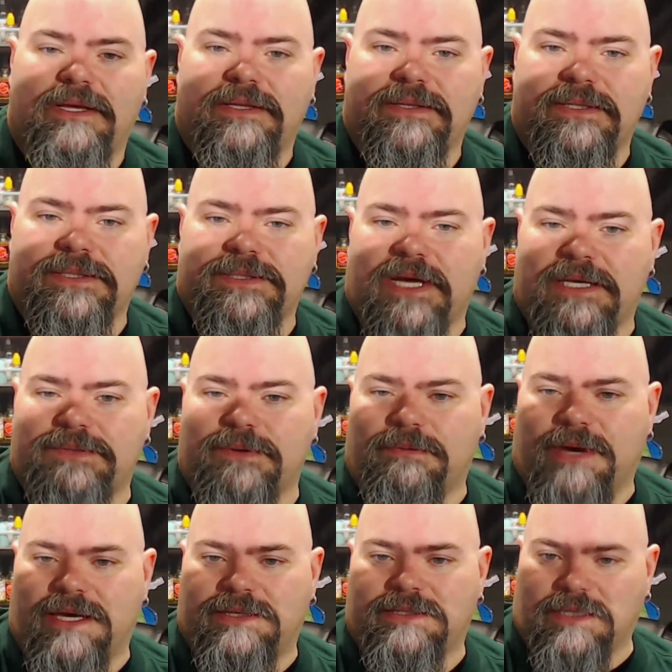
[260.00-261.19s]
This takes me
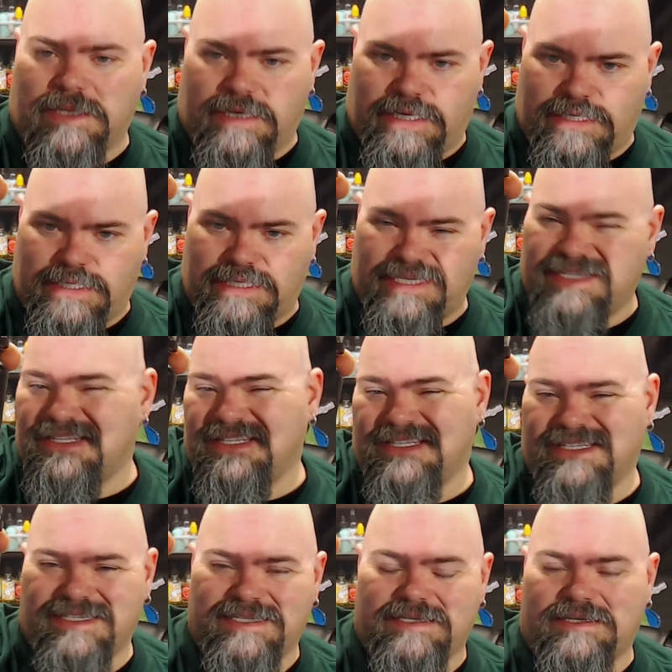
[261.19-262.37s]
back to the
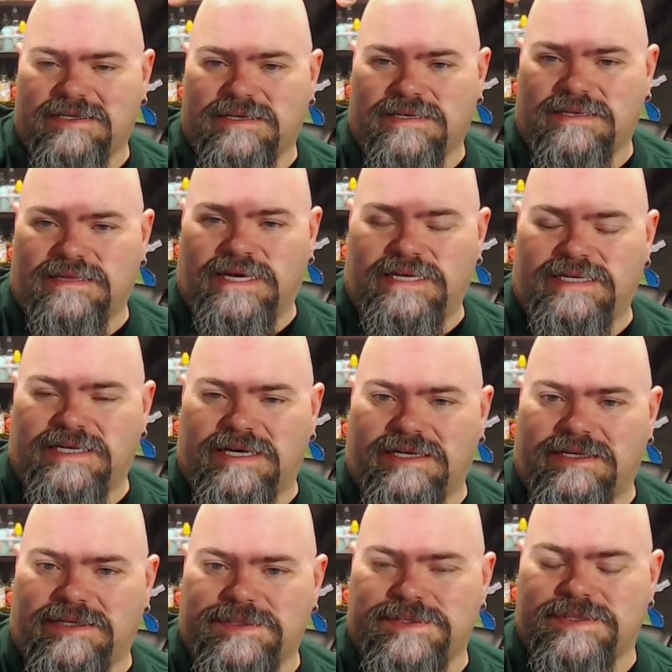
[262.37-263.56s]
late
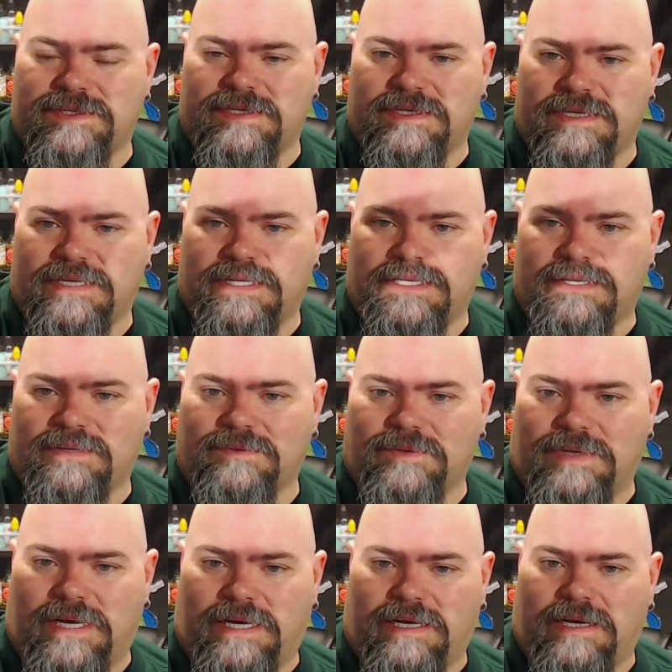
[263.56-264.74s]
90s
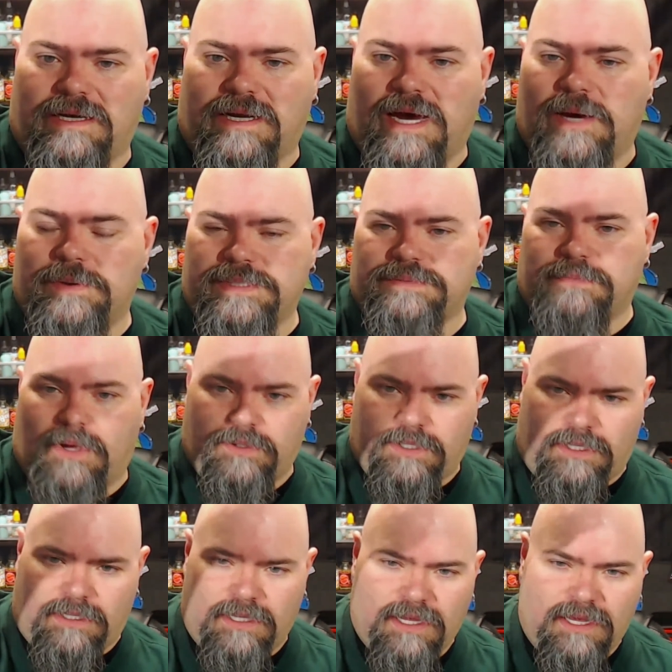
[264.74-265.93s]
when I was smoking.